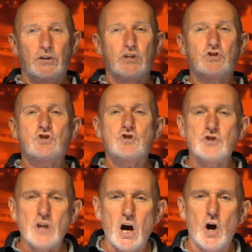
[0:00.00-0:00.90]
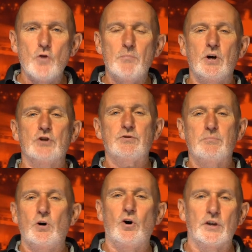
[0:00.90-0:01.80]
there's so much
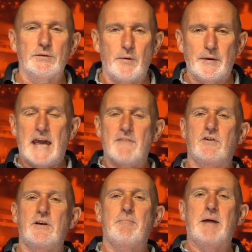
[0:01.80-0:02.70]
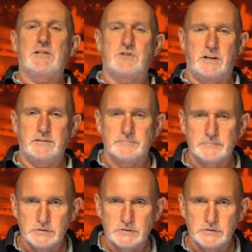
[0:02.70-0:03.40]
more than we would ever imagine.